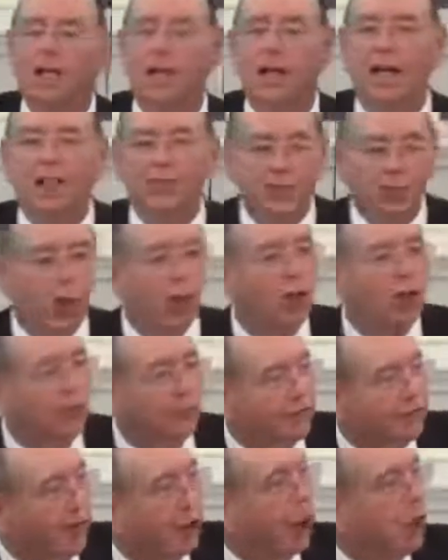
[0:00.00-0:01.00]
us
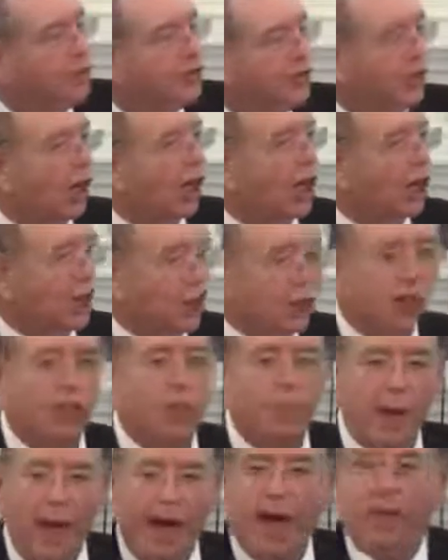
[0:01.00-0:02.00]
older folks are good
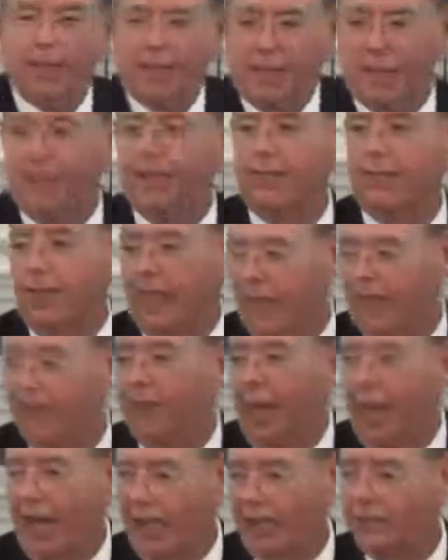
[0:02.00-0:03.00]
about giving
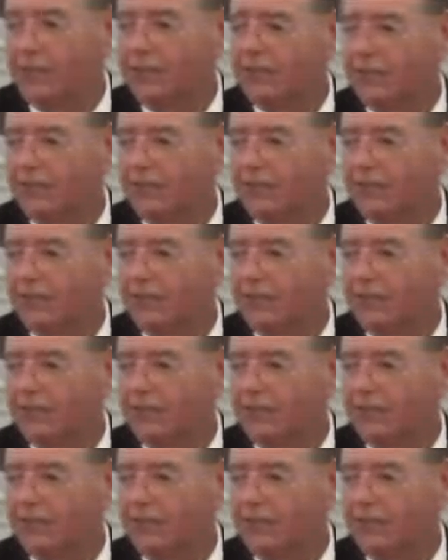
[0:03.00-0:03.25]
advice.